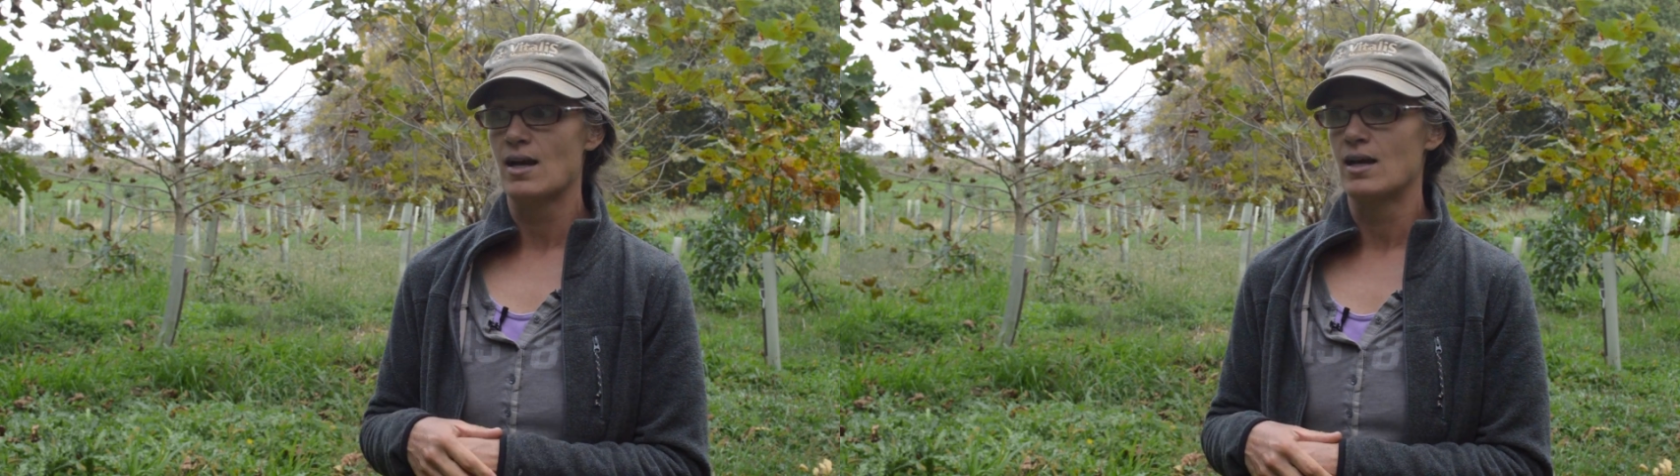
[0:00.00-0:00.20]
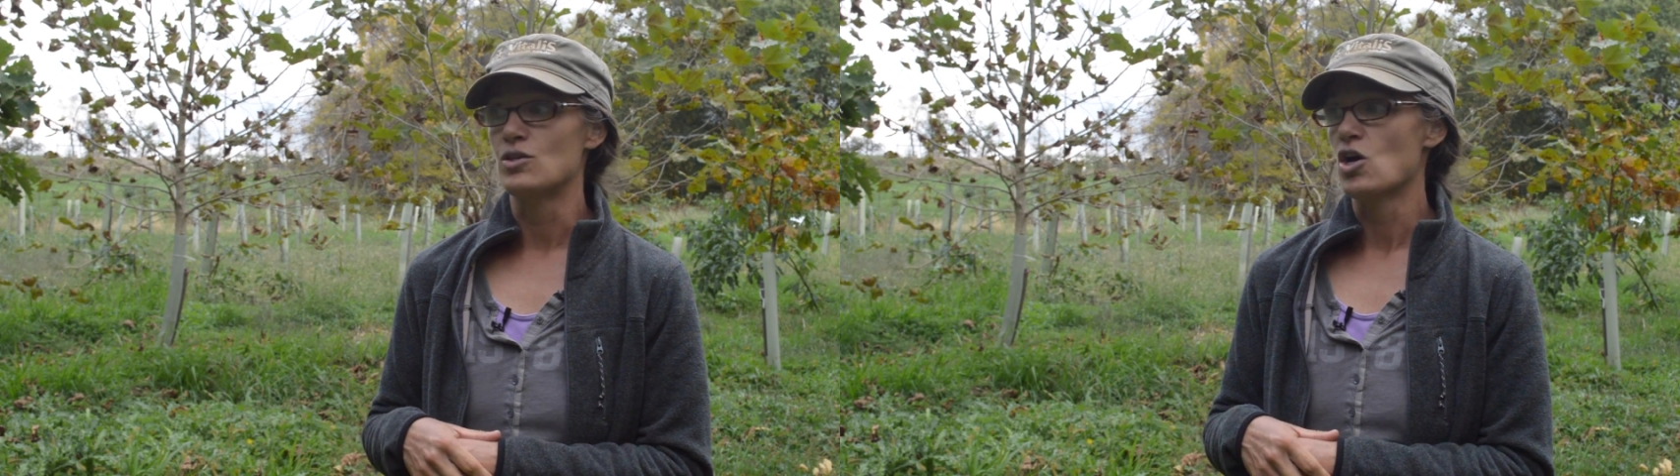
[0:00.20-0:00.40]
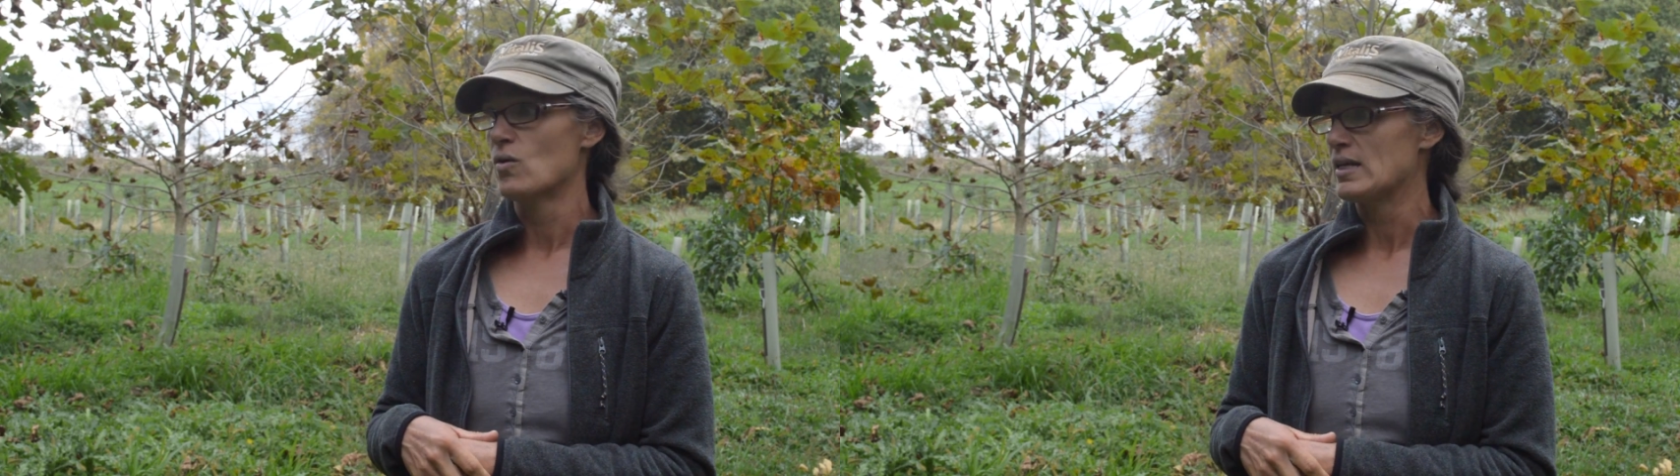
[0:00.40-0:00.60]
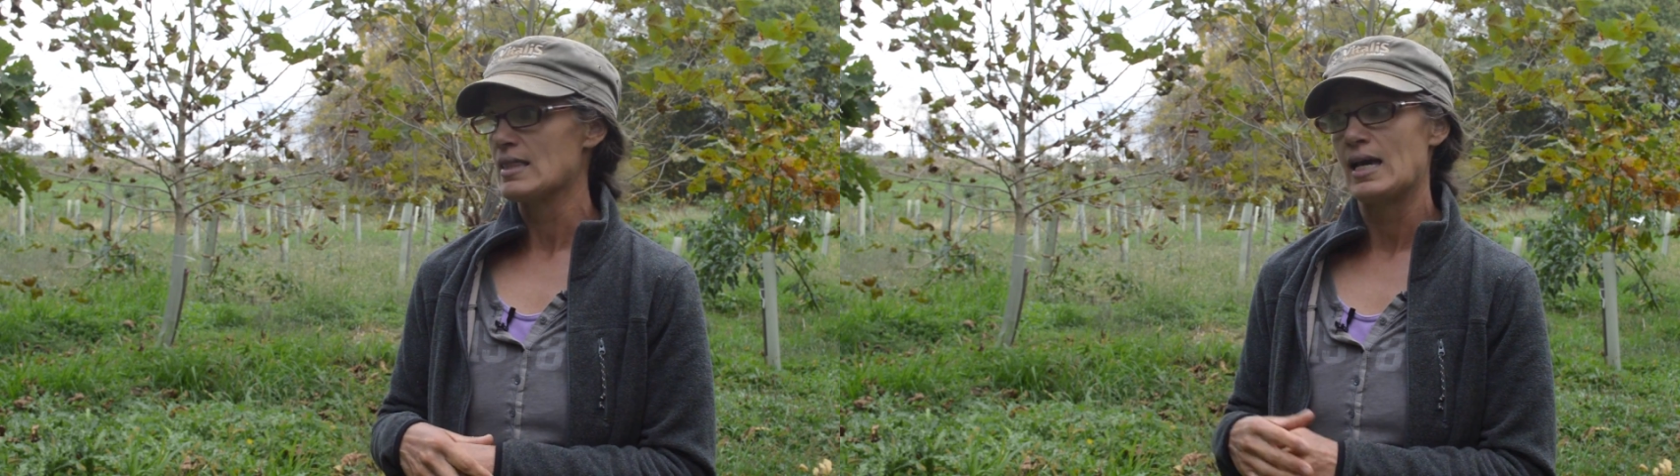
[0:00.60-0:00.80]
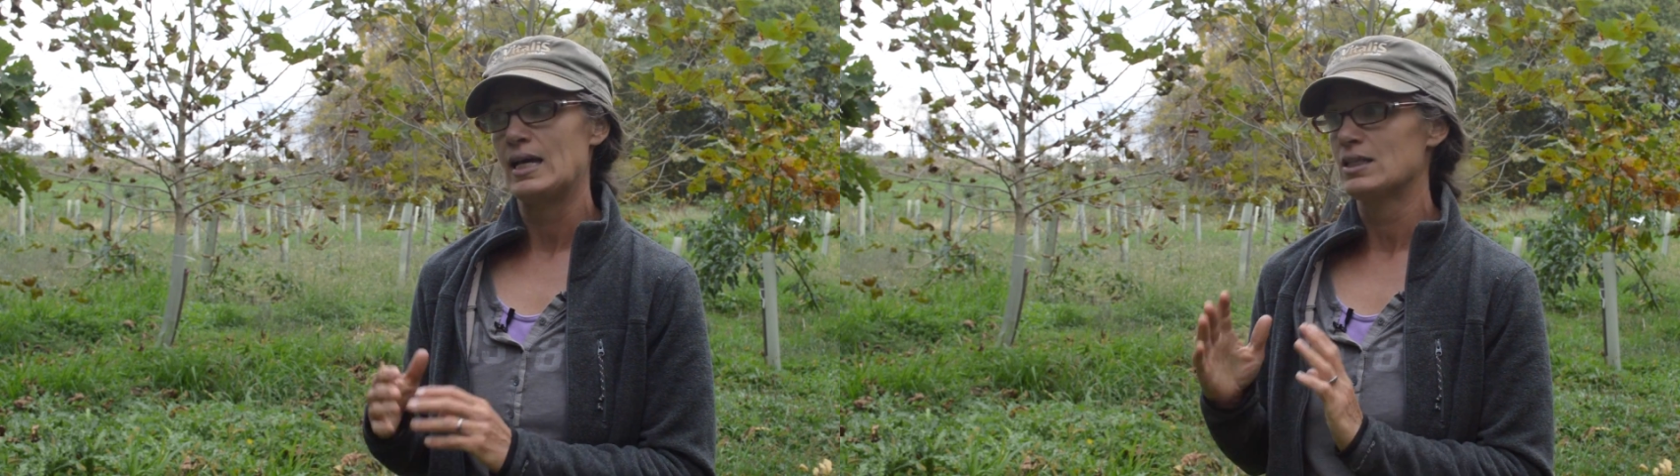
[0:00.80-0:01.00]
uh, knowing
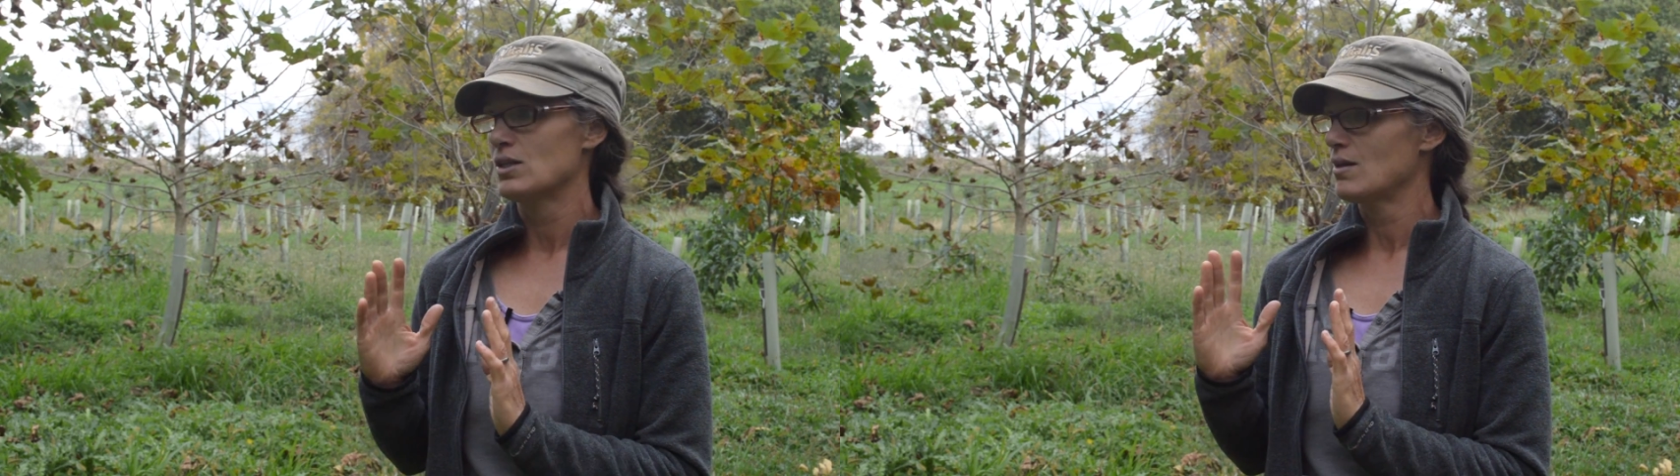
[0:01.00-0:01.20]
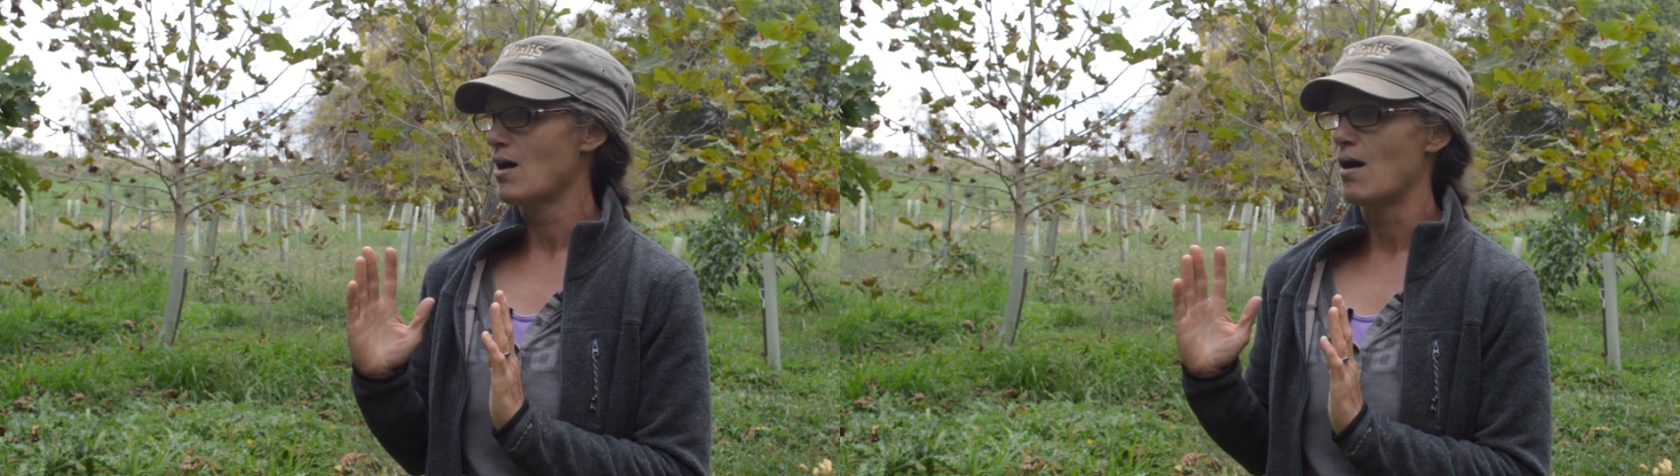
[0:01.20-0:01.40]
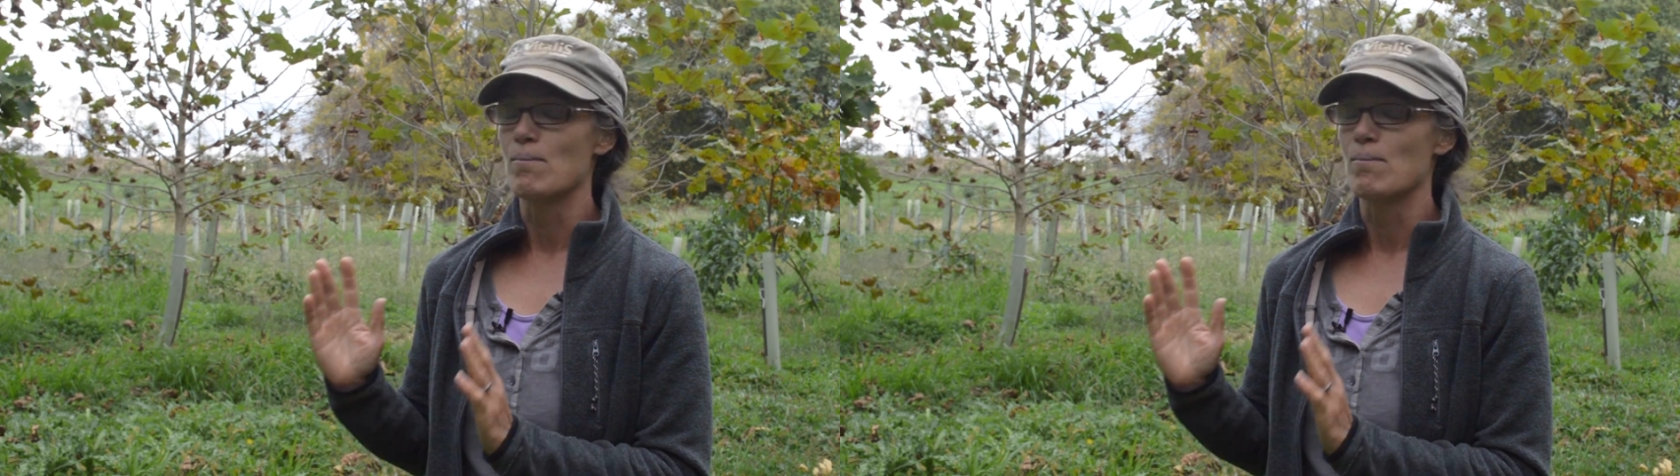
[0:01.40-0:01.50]
that uh,